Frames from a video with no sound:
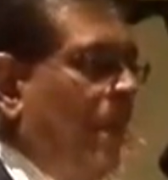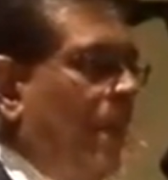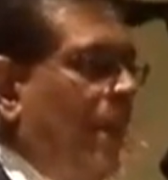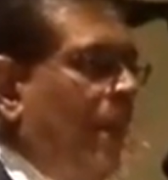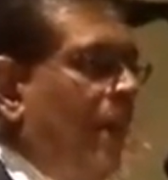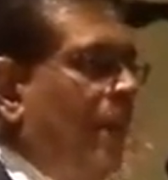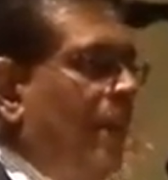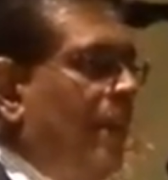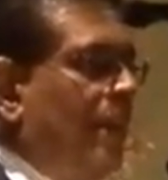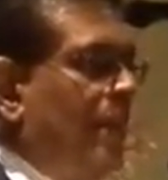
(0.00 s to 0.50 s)

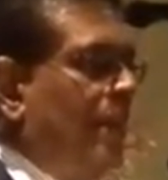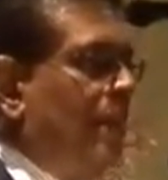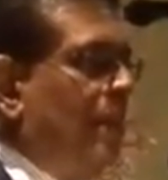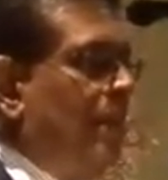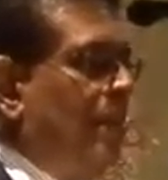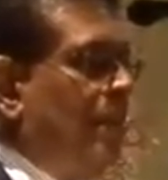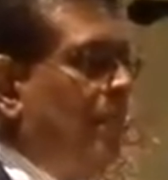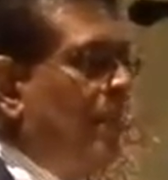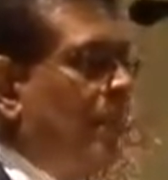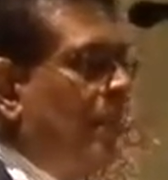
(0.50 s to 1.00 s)
and
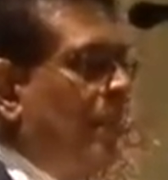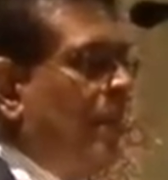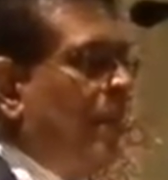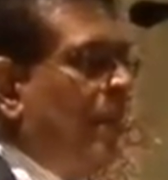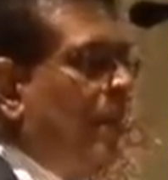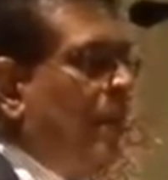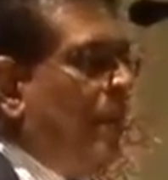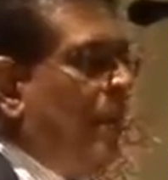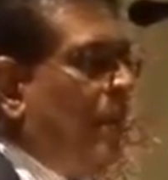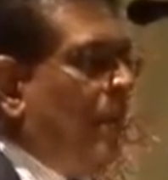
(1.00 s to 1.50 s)

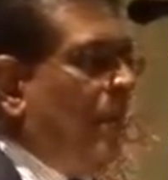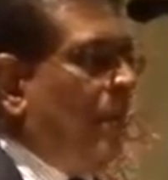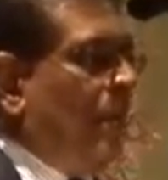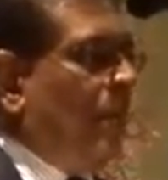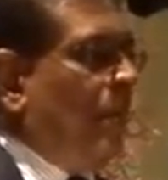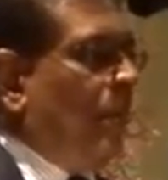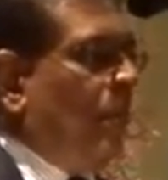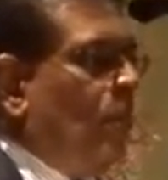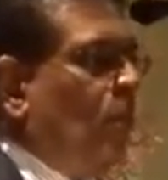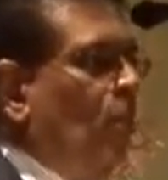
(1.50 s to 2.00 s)

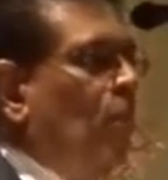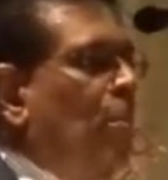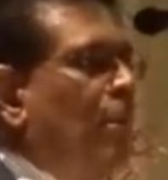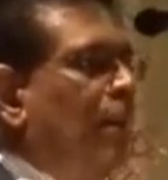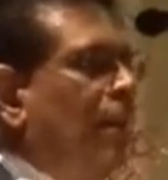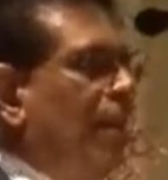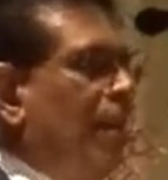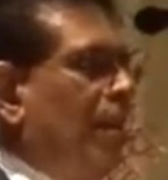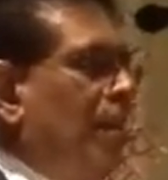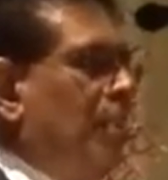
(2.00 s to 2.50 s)

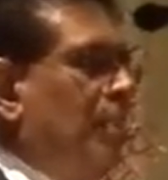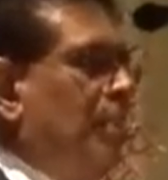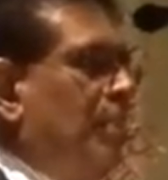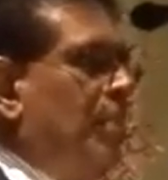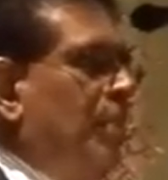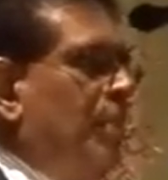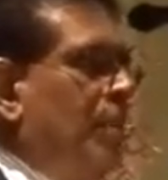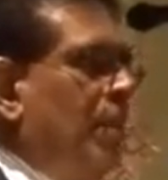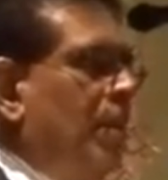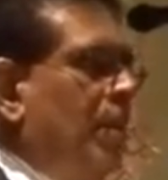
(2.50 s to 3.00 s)
opening up
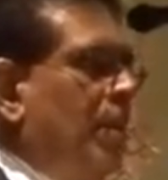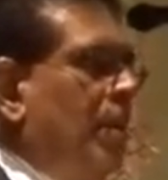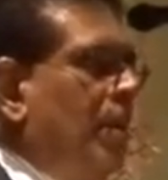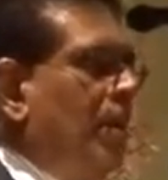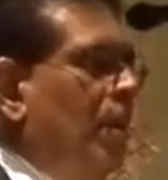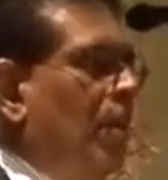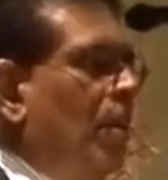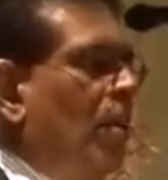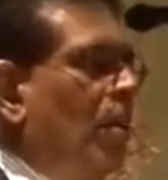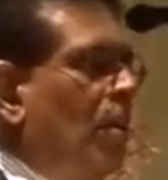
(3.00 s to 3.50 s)

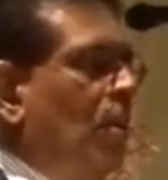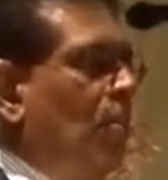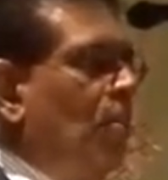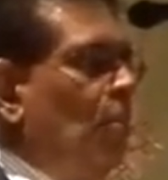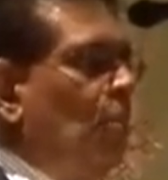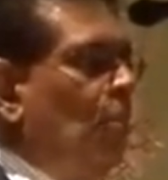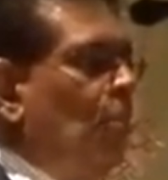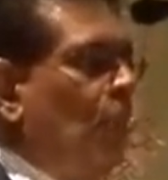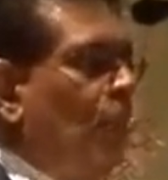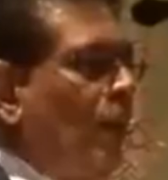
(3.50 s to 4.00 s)
a
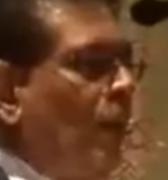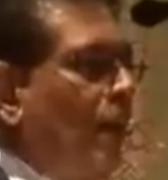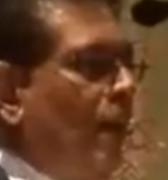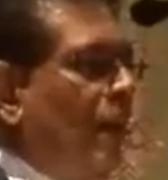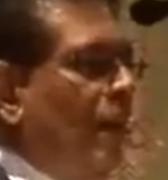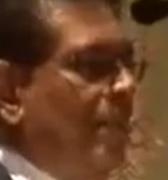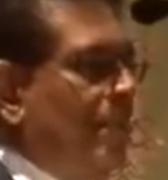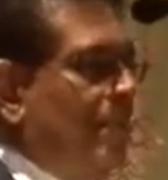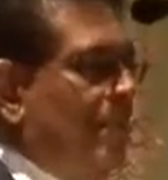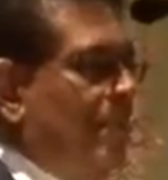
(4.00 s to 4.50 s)

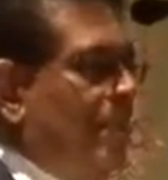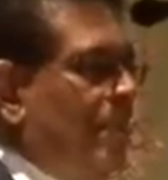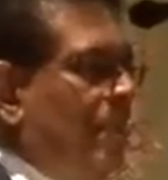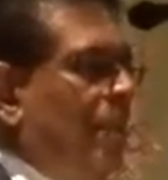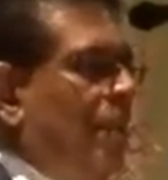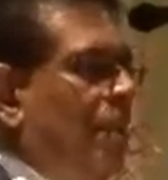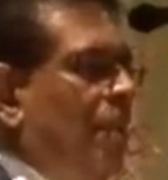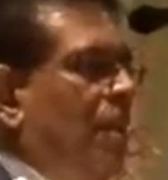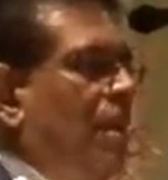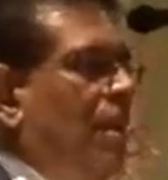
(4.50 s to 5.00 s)
vast
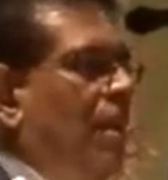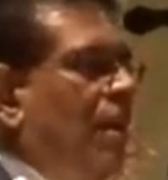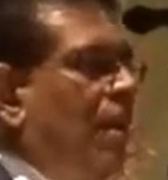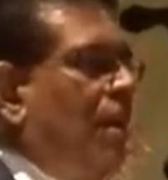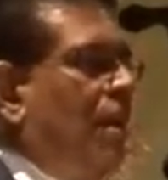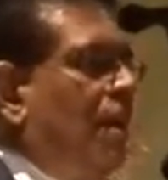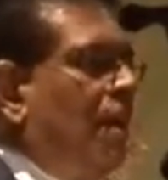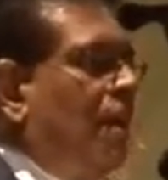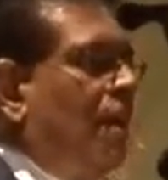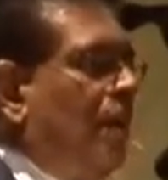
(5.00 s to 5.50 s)

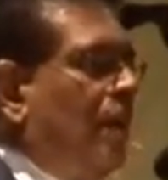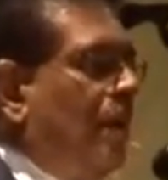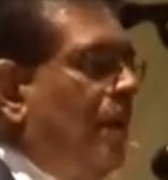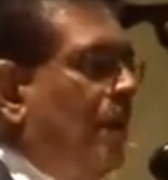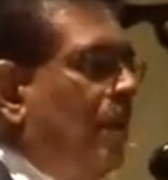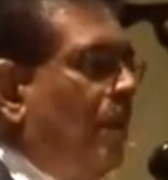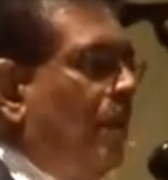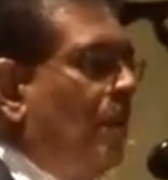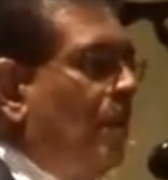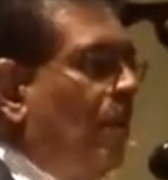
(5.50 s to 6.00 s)

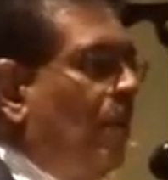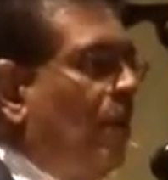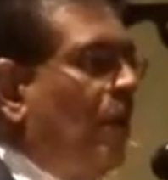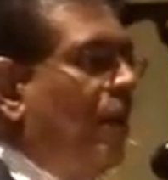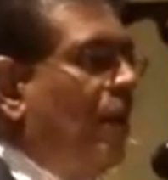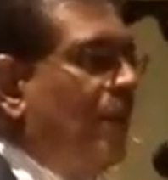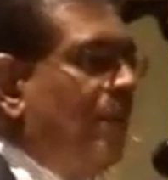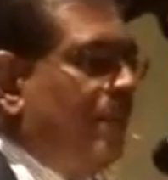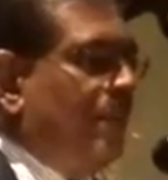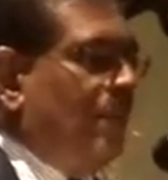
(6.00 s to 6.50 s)

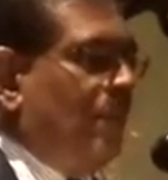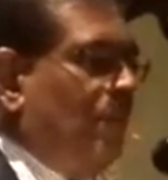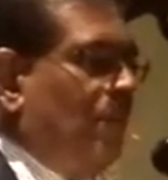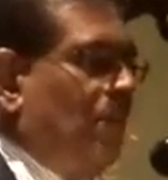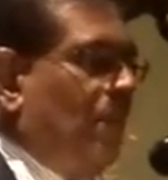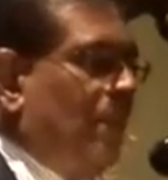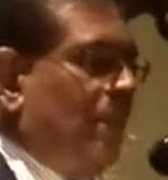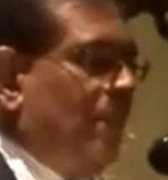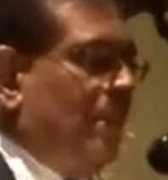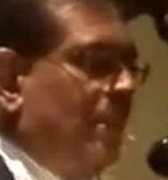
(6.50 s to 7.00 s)
horizon
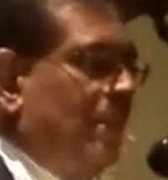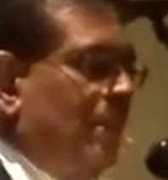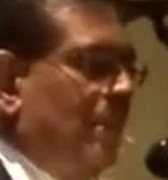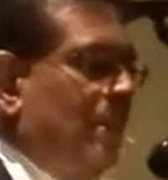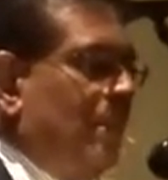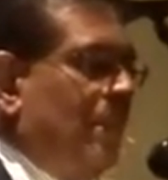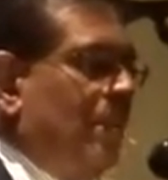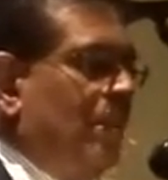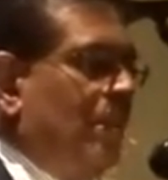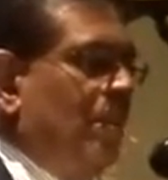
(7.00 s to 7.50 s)
for us,
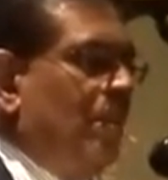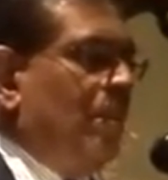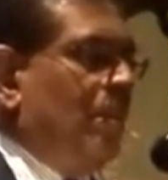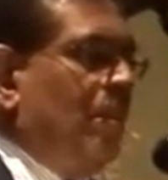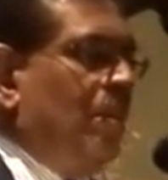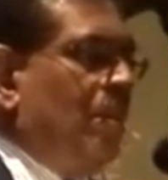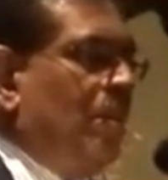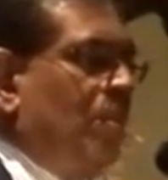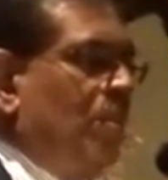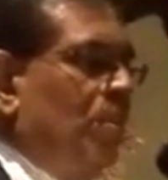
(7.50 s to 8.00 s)

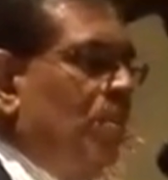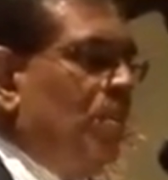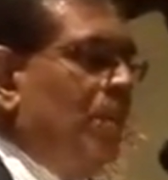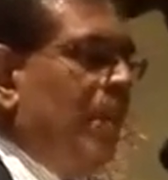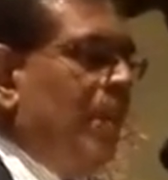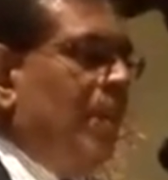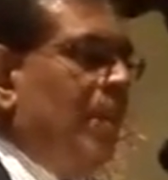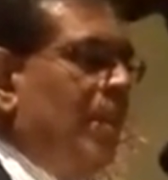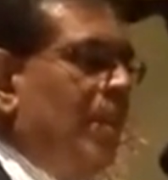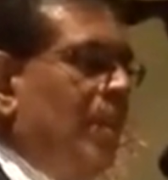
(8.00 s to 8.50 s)
so
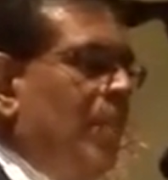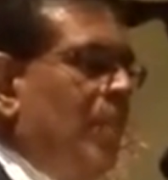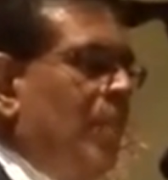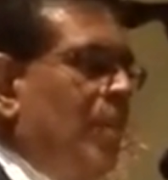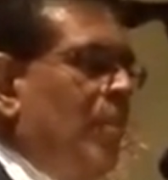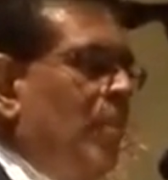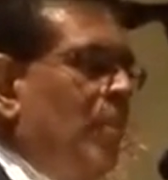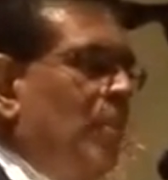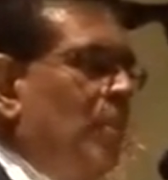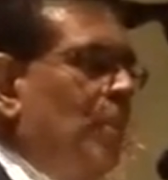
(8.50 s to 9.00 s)
that
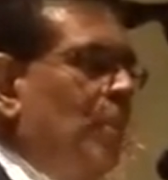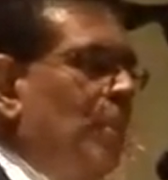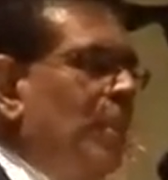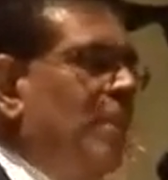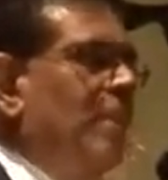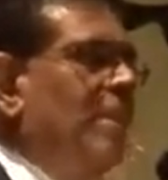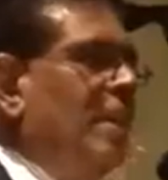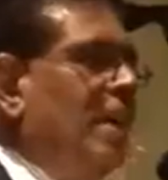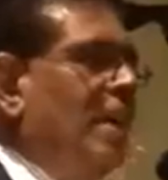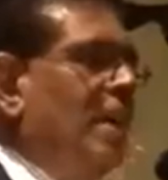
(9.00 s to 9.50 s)

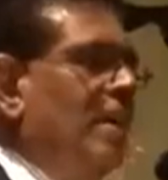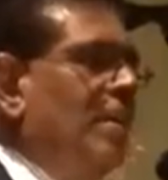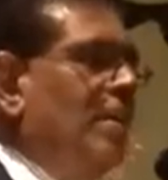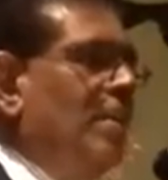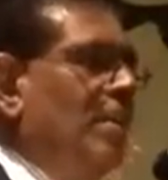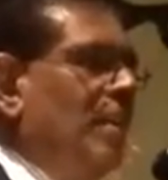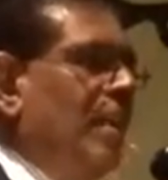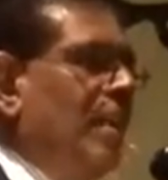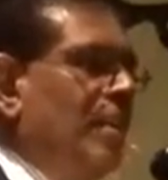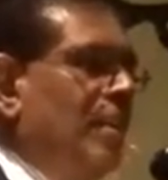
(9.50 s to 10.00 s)
with our
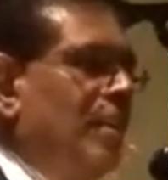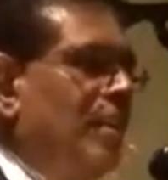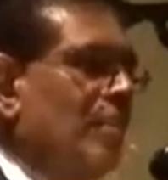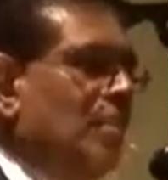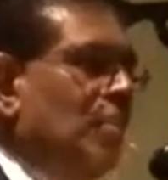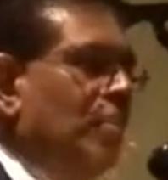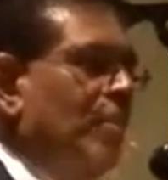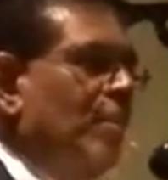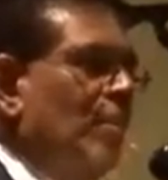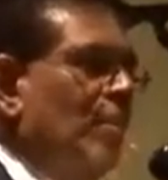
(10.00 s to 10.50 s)
education
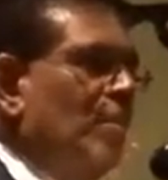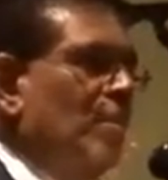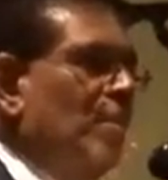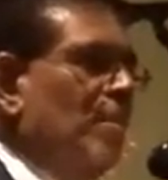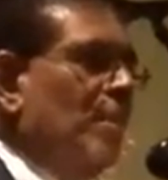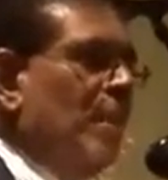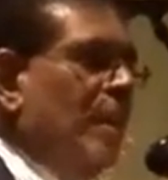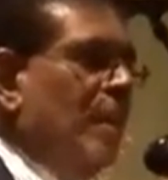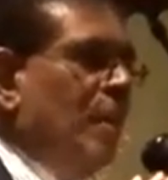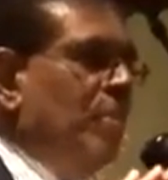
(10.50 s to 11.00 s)
we
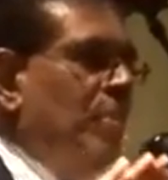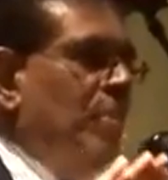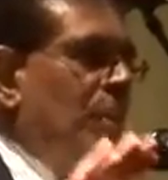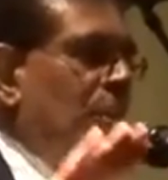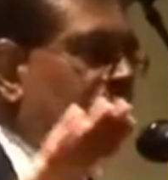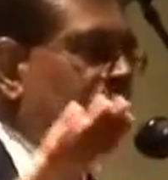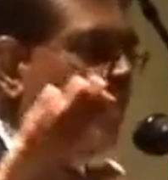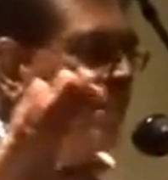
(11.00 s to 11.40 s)
were able to